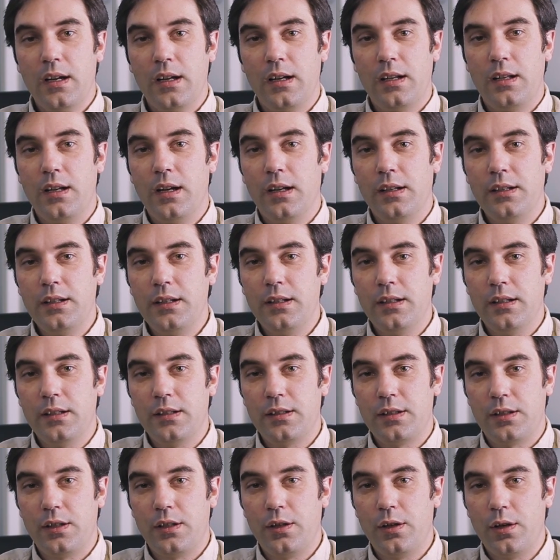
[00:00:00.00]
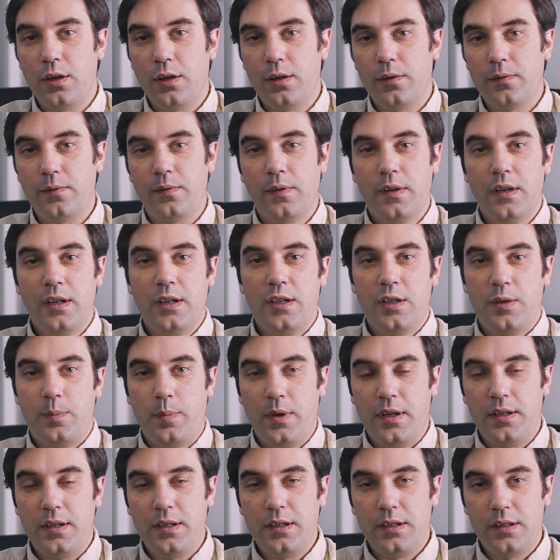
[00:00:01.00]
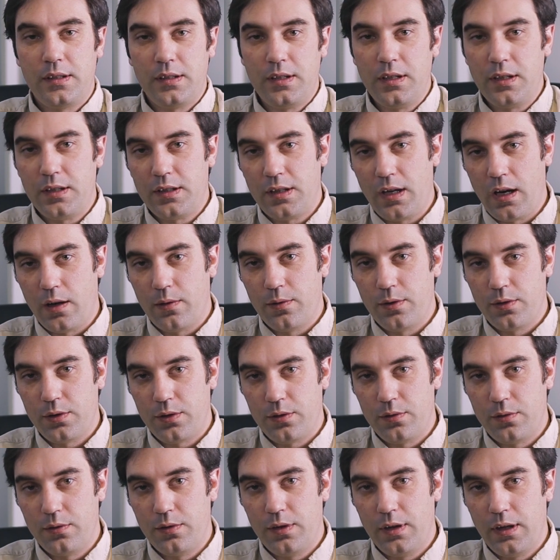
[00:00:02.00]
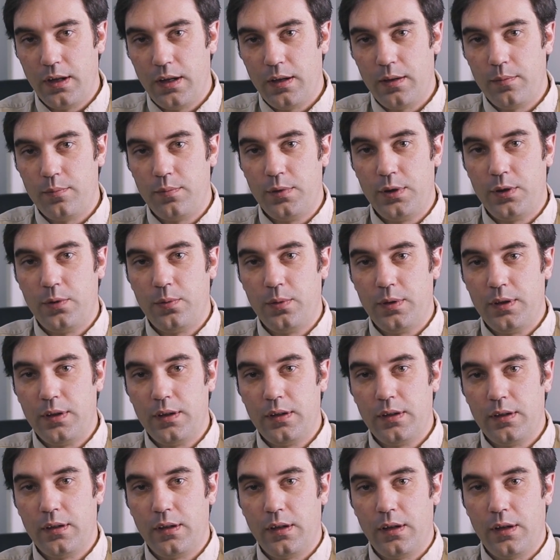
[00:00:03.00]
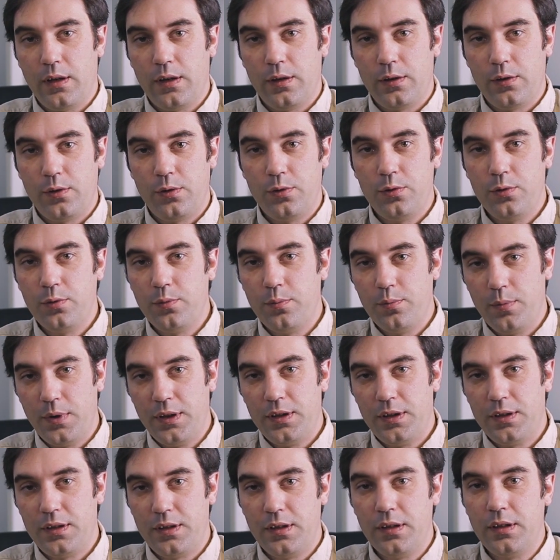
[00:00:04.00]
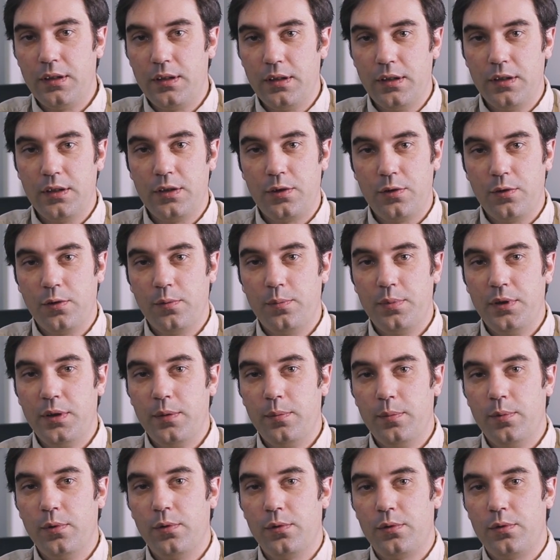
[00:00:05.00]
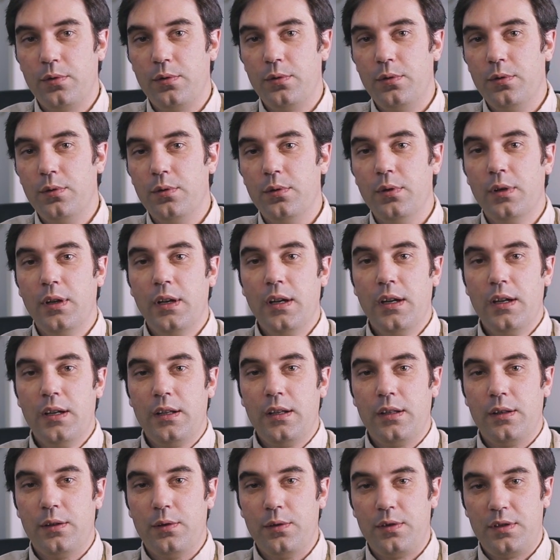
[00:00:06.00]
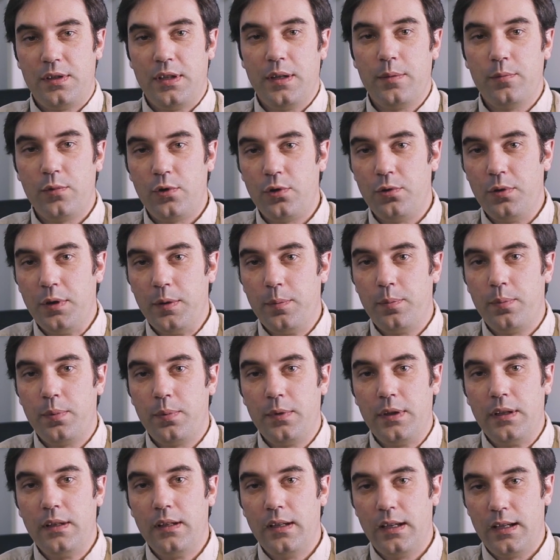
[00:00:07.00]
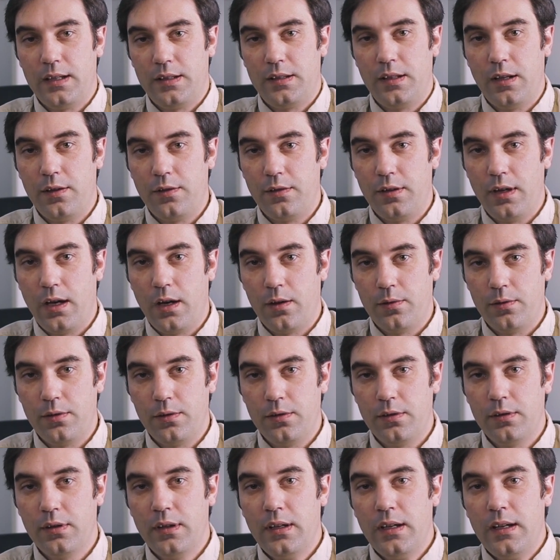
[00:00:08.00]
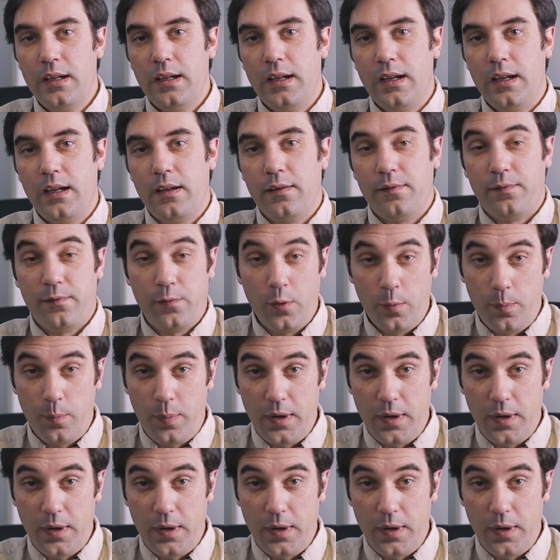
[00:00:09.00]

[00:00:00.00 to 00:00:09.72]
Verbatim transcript: Clearly, instead of spending six hours today between uh, two main cities, you'll be able to do the same trip in less than an hour for